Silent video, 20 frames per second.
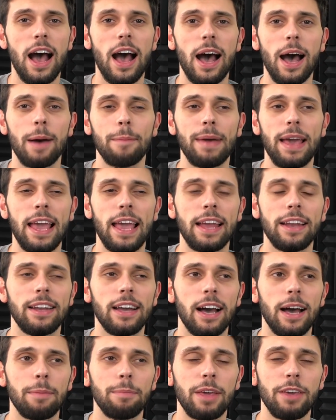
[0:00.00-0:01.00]
Um, and
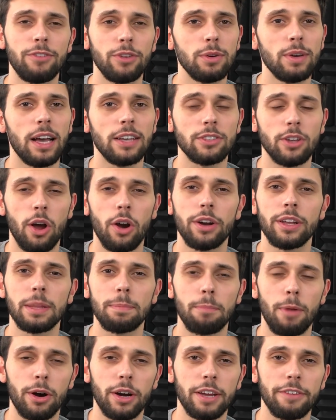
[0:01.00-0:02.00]
um, if you guys are in
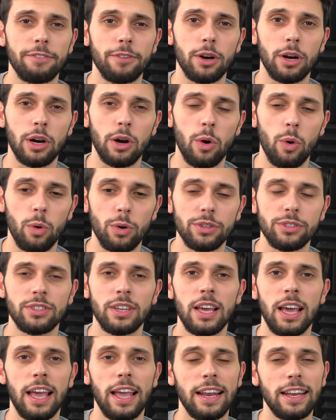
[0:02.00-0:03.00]
the market for a course,
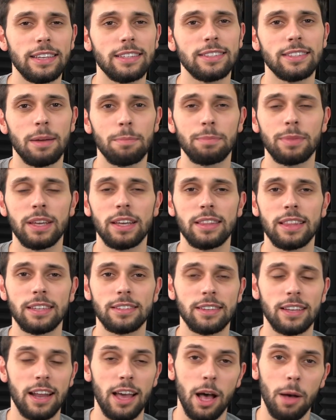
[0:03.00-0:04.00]
it is something
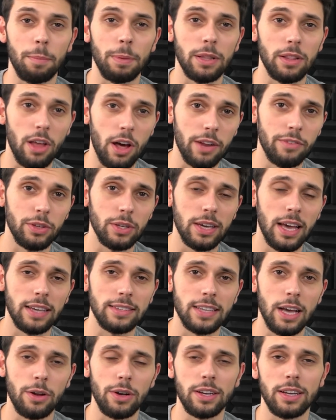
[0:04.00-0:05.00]
that's going to help a lot of you
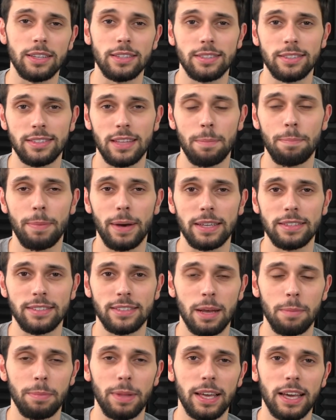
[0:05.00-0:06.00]
guys out. It is
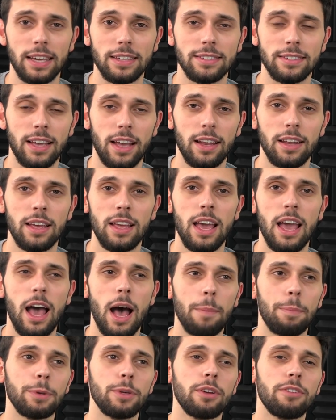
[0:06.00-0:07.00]
step-by-step, -step, like I said,
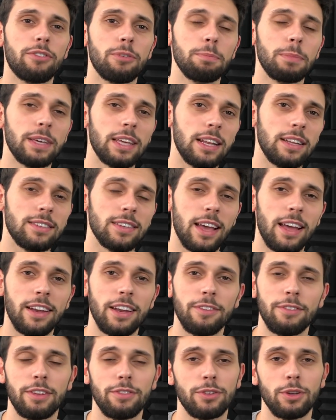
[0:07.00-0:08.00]
helping you from beginning to end,
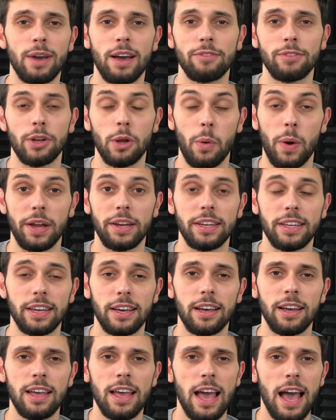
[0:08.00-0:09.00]
even if you have no idea
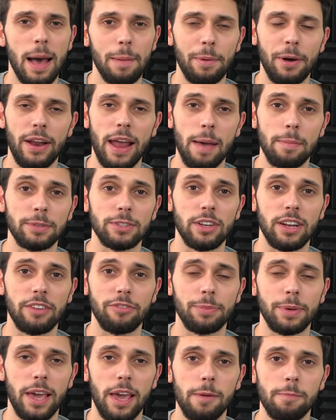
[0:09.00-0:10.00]
idea about Amazon
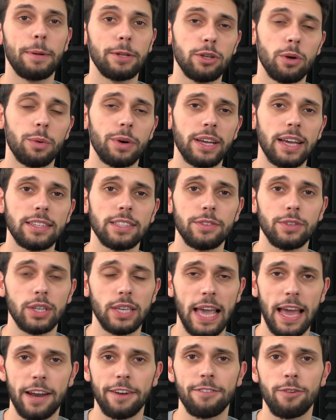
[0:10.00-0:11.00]
FBA. But don't worry guys, if you
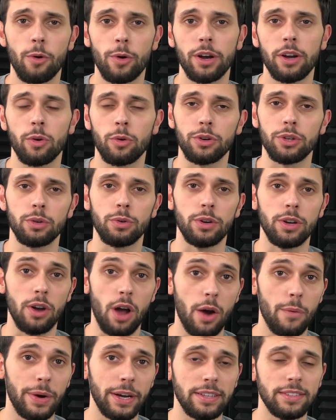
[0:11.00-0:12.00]
can't afford it or you're
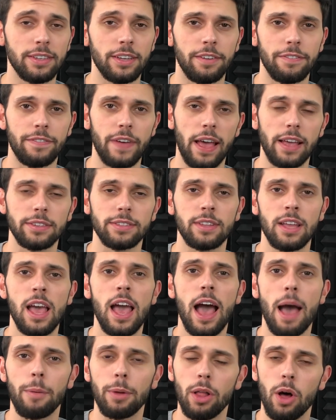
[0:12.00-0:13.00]
not ready to invest,
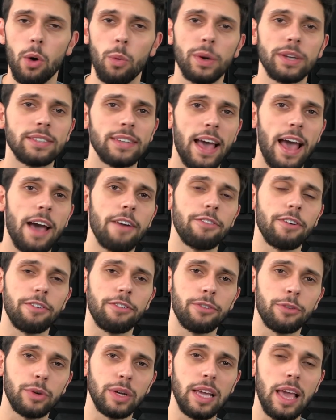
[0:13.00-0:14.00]
I will always have
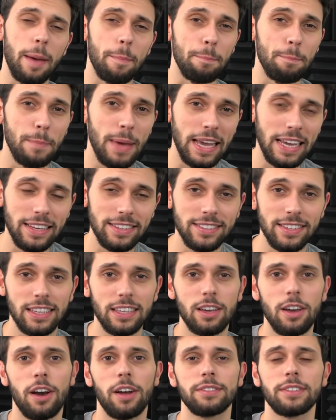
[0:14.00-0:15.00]
free
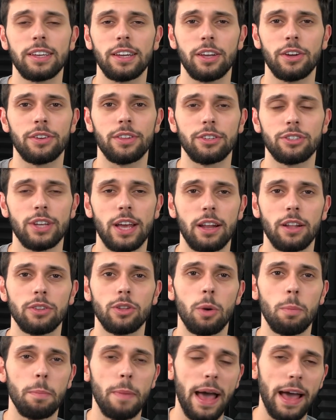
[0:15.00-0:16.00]
amazing content here on the channel
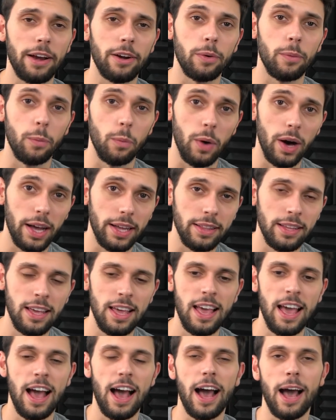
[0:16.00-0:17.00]
no matter what.
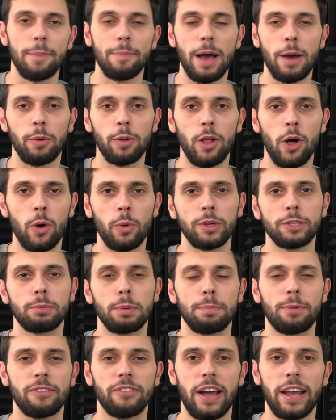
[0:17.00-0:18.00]
Um, I will always
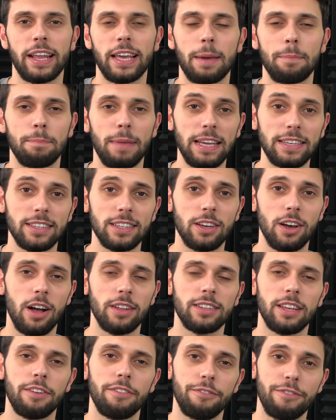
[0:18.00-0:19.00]
be providing amazing
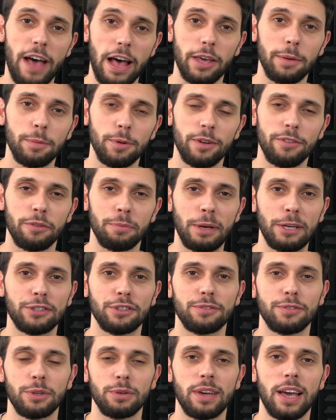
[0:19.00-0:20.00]
content, valuable
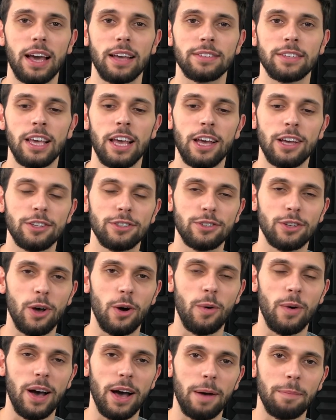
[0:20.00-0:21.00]
information for you guys
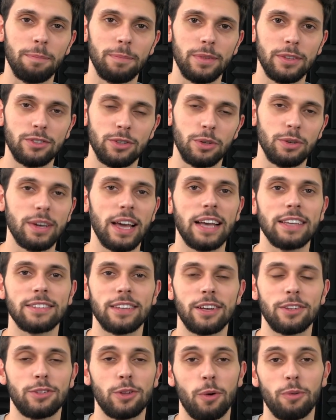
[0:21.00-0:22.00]
so, um, so you guys
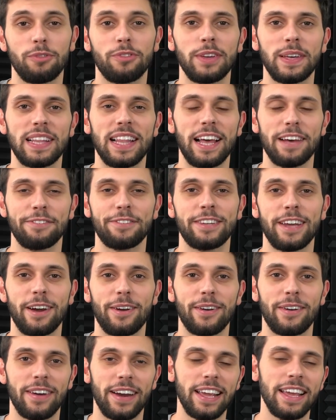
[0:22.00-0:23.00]
don't feel left
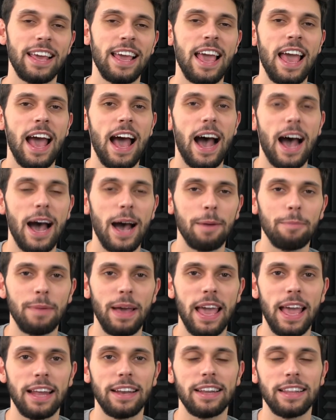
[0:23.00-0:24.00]
out, all right? Um,
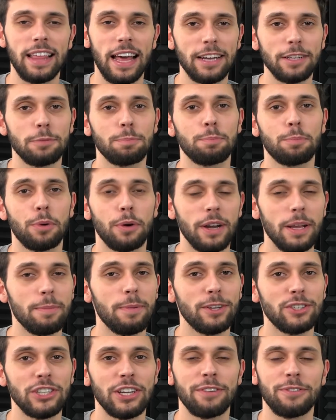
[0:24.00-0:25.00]
and that is pretty
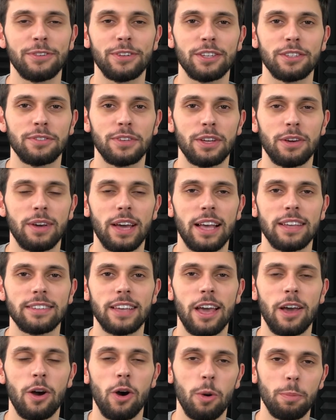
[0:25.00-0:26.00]
much it for this video guys.
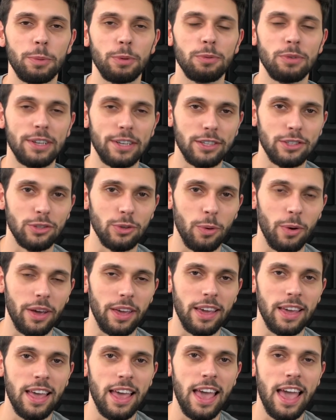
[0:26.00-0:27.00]
I hope you did
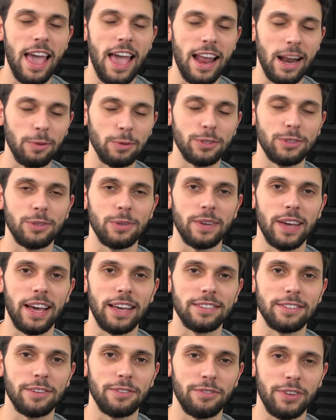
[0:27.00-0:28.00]
enjoy and I'll see you
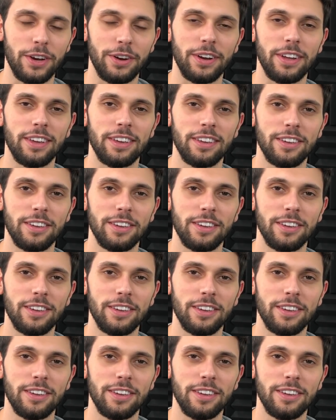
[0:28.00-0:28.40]
guys very,